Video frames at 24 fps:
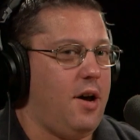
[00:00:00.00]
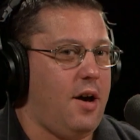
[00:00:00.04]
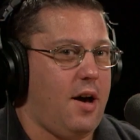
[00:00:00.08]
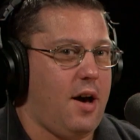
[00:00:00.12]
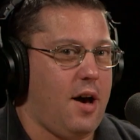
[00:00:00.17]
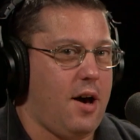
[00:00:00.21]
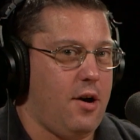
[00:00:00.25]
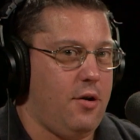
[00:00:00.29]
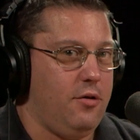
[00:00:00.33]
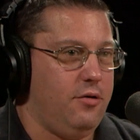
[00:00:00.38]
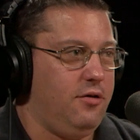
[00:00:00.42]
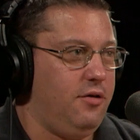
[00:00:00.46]
a
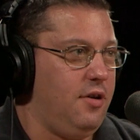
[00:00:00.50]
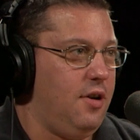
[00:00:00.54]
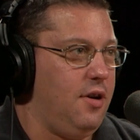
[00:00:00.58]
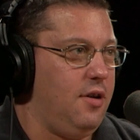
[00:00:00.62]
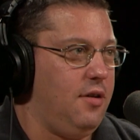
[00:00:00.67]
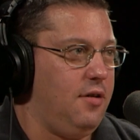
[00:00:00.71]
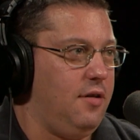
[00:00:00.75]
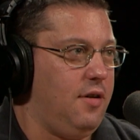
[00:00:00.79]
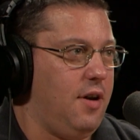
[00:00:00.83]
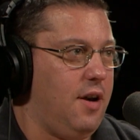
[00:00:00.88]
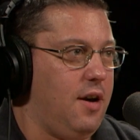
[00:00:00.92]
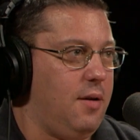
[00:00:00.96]
house
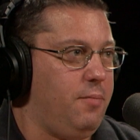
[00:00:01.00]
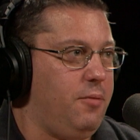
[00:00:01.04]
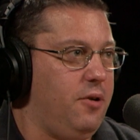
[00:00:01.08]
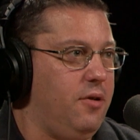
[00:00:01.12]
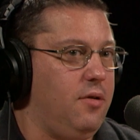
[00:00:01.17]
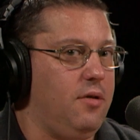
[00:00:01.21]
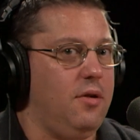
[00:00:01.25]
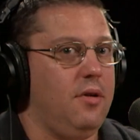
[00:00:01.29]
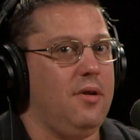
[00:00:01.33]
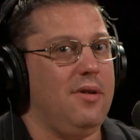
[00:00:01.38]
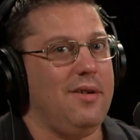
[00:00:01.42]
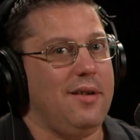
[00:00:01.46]
in
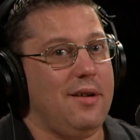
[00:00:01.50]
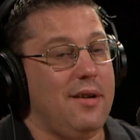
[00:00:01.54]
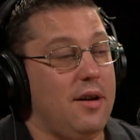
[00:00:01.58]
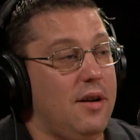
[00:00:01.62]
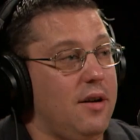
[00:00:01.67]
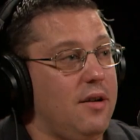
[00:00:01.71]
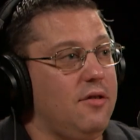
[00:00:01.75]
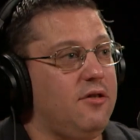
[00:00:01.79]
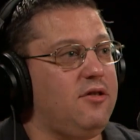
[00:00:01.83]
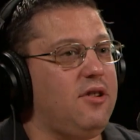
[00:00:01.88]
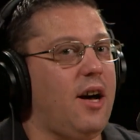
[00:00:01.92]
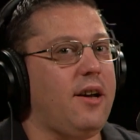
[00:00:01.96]
Tampa,
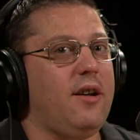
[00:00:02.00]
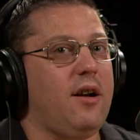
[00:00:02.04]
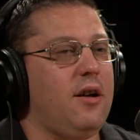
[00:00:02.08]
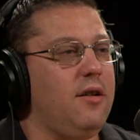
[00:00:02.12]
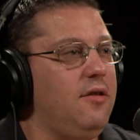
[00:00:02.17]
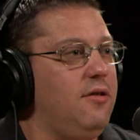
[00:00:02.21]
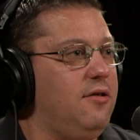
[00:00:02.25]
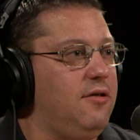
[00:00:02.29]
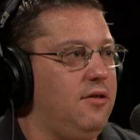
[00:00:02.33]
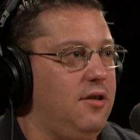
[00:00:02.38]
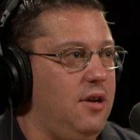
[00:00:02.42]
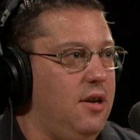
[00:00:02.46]
sight
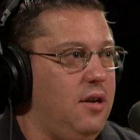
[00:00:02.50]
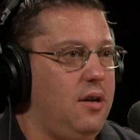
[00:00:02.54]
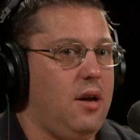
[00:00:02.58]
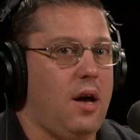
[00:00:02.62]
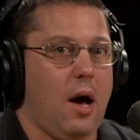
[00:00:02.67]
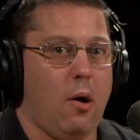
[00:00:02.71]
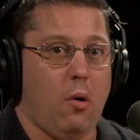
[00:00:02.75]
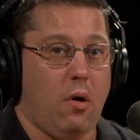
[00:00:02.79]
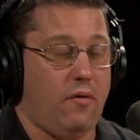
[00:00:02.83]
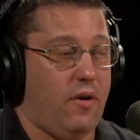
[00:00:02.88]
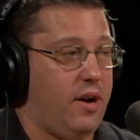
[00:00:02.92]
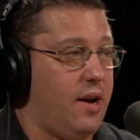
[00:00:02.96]
unseen.
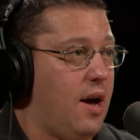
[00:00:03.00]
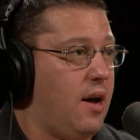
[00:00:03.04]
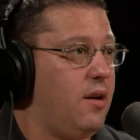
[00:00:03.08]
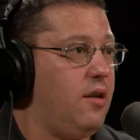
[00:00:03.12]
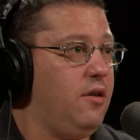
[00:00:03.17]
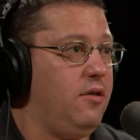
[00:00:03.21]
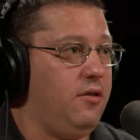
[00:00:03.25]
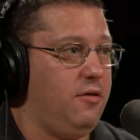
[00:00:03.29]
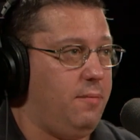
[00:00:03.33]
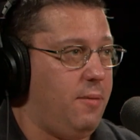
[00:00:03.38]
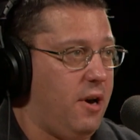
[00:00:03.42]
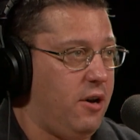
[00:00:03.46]
However, I got
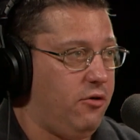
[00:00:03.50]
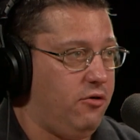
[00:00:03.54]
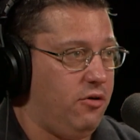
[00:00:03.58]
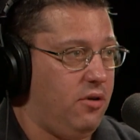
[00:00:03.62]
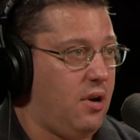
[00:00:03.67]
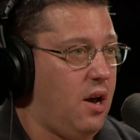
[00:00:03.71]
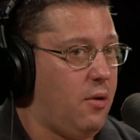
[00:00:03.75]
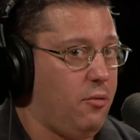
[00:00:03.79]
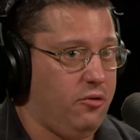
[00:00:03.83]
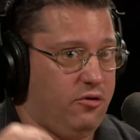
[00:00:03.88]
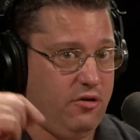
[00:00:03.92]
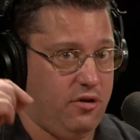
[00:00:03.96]
an
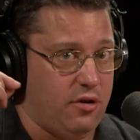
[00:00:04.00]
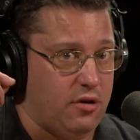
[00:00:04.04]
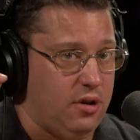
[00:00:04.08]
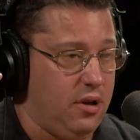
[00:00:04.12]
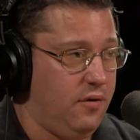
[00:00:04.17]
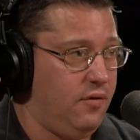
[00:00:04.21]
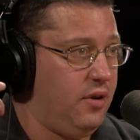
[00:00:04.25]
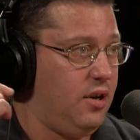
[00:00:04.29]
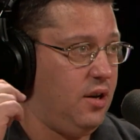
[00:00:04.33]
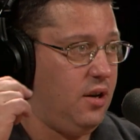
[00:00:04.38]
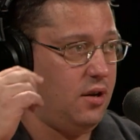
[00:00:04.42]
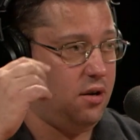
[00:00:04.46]
inspection. I was still
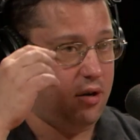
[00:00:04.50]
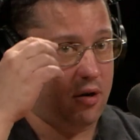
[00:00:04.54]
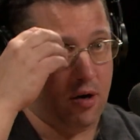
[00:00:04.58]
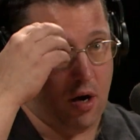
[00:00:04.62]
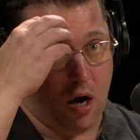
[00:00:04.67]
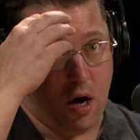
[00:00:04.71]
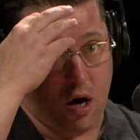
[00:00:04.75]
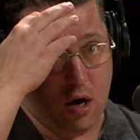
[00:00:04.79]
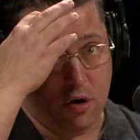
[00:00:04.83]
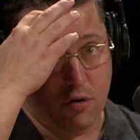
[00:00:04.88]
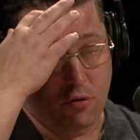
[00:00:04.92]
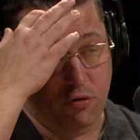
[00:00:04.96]
living in
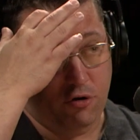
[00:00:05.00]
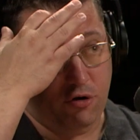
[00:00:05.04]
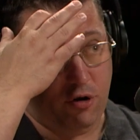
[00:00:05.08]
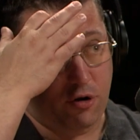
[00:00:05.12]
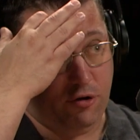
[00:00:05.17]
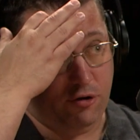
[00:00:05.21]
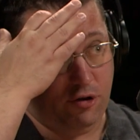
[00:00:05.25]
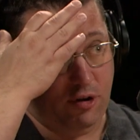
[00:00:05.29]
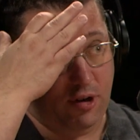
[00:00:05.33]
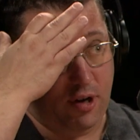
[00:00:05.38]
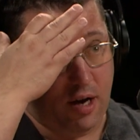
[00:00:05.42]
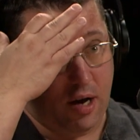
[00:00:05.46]
New
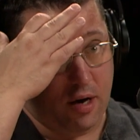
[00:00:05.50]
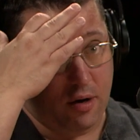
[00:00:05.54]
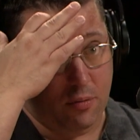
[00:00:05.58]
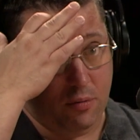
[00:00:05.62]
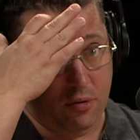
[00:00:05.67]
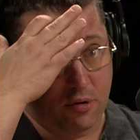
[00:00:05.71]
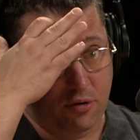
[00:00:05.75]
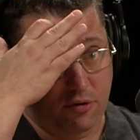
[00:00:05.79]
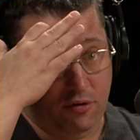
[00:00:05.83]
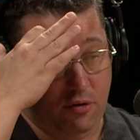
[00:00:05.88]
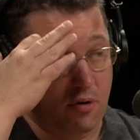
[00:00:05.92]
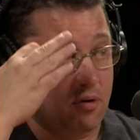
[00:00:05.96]
Jersey. I
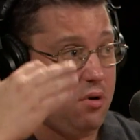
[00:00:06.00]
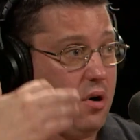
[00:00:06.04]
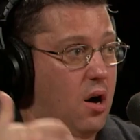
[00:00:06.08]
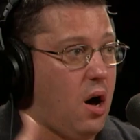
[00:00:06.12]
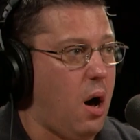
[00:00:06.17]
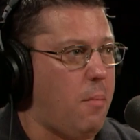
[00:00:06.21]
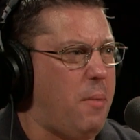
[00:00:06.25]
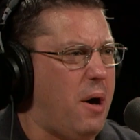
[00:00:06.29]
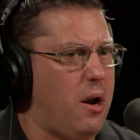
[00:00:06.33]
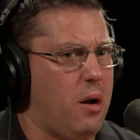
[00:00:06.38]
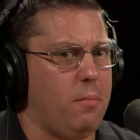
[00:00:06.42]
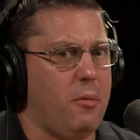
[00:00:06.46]
was
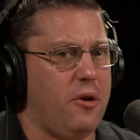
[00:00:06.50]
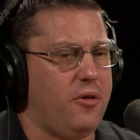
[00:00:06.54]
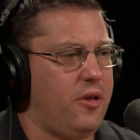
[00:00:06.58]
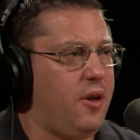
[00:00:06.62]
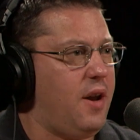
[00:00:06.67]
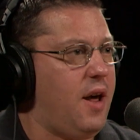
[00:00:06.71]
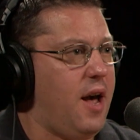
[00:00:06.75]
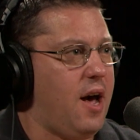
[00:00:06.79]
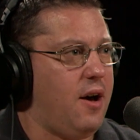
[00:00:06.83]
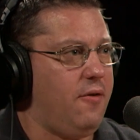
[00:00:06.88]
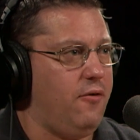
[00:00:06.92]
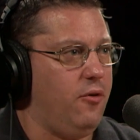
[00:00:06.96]
about a month
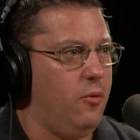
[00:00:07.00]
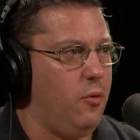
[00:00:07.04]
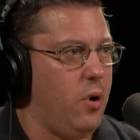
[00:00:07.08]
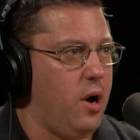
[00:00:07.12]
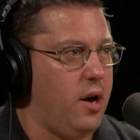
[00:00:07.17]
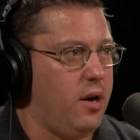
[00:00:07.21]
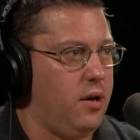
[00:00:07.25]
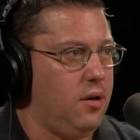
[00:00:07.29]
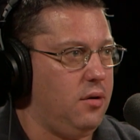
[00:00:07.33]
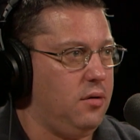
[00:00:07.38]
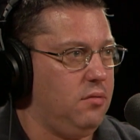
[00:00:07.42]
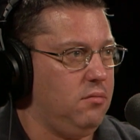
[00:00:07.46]
and a half
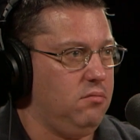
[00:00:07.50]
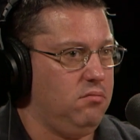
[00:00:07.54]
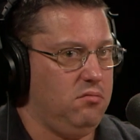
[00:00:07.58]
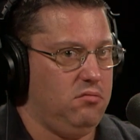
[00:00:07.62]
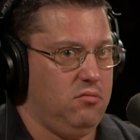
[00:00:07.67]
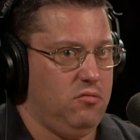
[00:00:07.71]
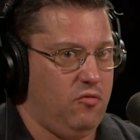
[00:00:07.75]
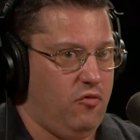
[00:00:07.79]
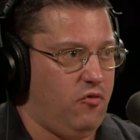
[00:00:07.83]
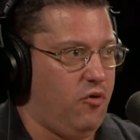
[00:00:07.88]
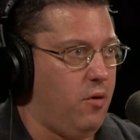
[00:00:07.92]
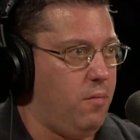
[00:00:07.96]
away
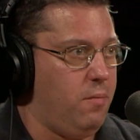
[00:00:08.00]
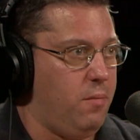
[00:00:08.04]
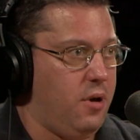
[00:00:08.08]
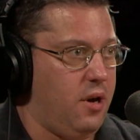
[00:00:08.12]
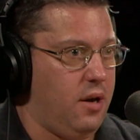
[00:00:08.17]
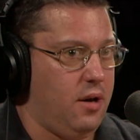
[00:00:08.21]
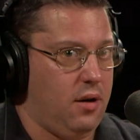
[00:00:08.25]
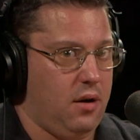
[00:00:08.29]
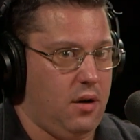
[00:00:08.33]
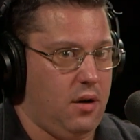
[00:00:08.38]
from